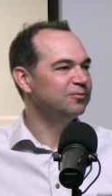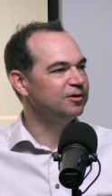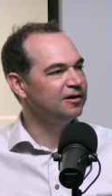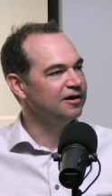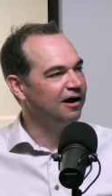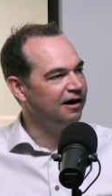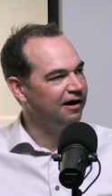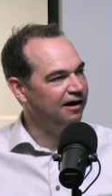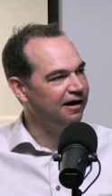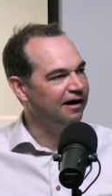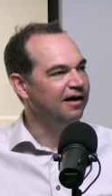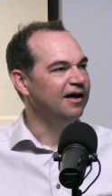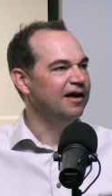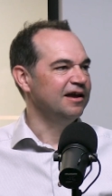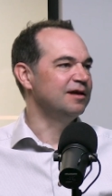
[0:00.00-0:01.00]
We
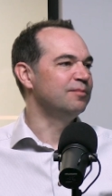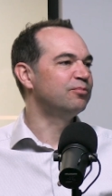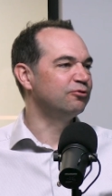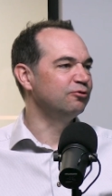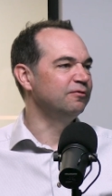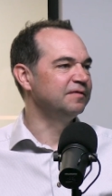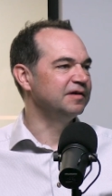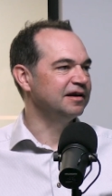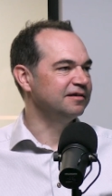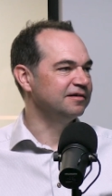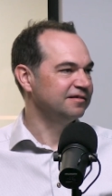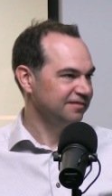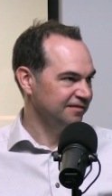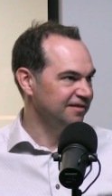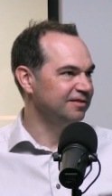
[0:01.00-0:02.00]
are
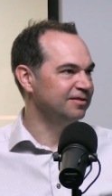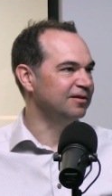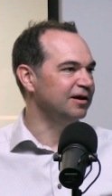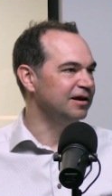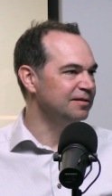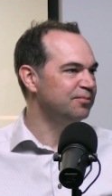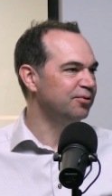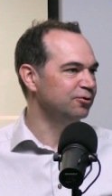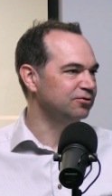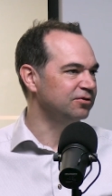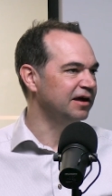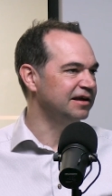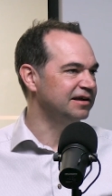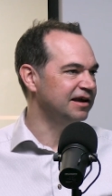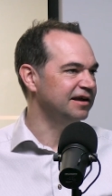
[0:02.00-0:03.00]
improving the input
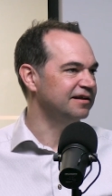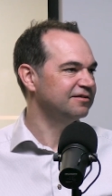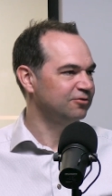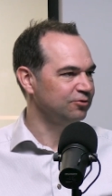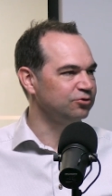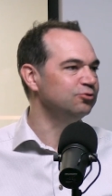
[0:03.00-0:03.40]
they get to